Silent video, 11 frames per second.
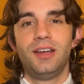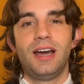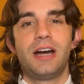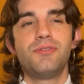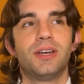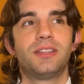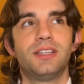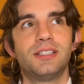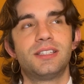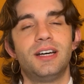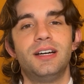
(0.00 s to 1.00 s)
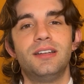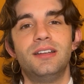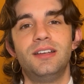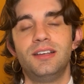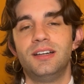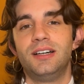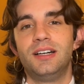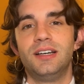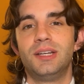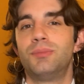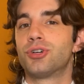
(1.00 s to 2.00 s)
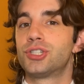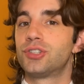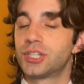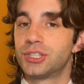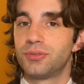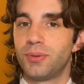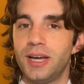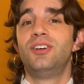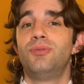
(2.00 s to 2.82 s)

how you get things done uh, in a more structured way.